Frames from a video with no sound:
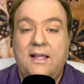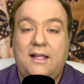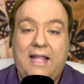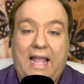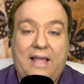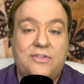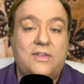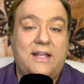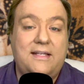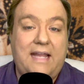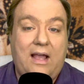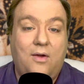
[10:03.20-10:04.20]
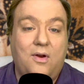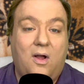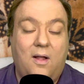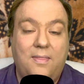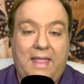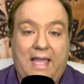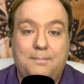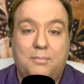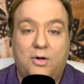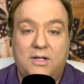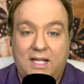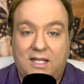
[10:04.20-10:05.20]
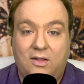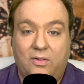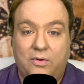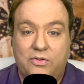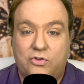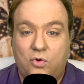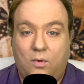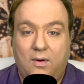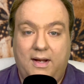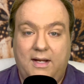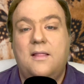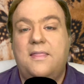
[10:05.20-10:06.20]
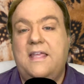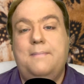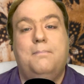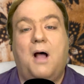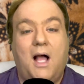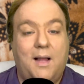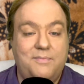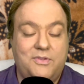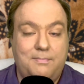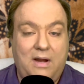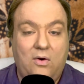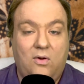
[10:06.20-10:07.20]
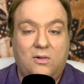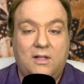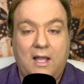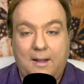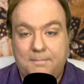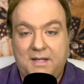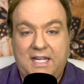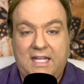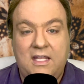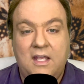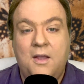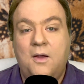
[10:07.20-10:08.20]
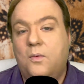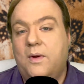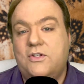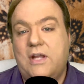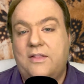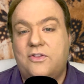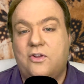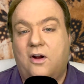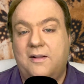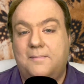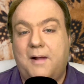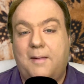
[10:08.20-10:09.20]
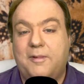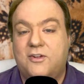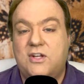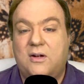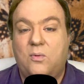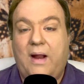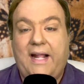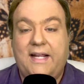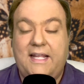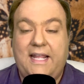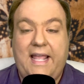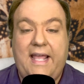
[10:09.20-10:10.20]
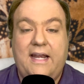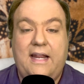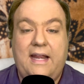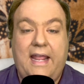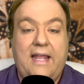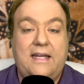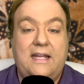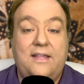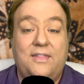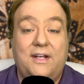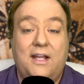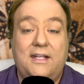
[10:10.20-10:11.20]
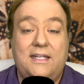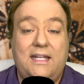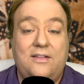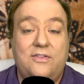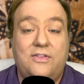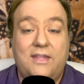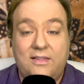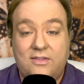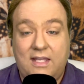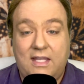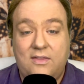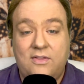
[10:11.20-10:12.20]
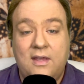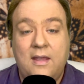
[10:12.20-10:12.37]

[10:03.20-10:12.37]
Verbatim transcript: casting doubt on that particular story. The Bobbs-Merrill Company, which had started publishing Raggedy Ann and Andy in the 1960s,